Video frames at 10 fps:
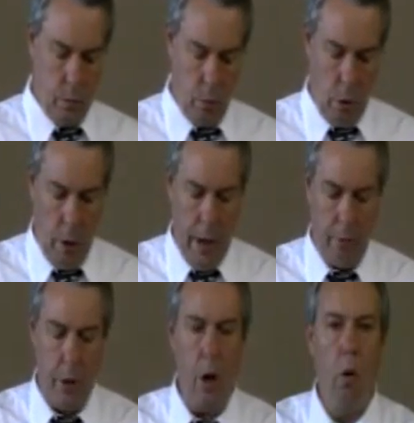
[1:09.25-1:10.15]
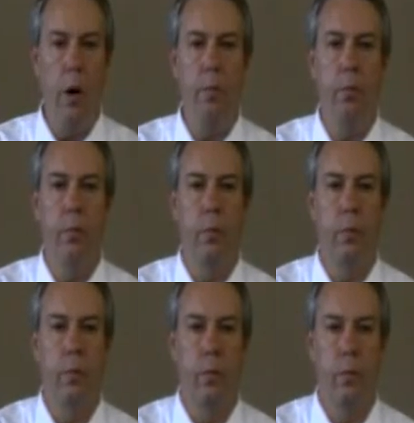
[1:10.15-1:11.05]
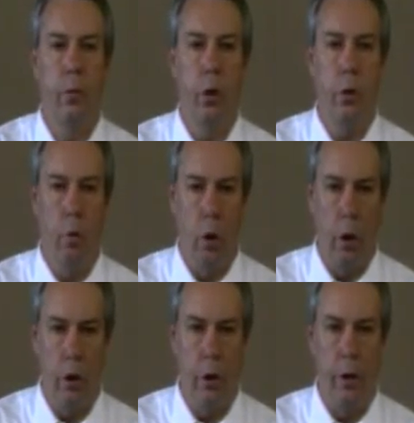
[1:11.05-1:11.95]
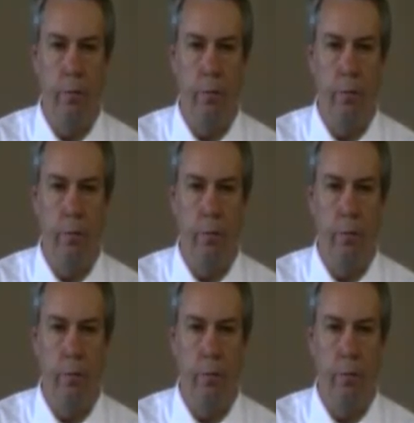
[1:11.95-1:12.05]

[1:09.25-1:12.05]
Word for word: we're going to have to know Him through the Word.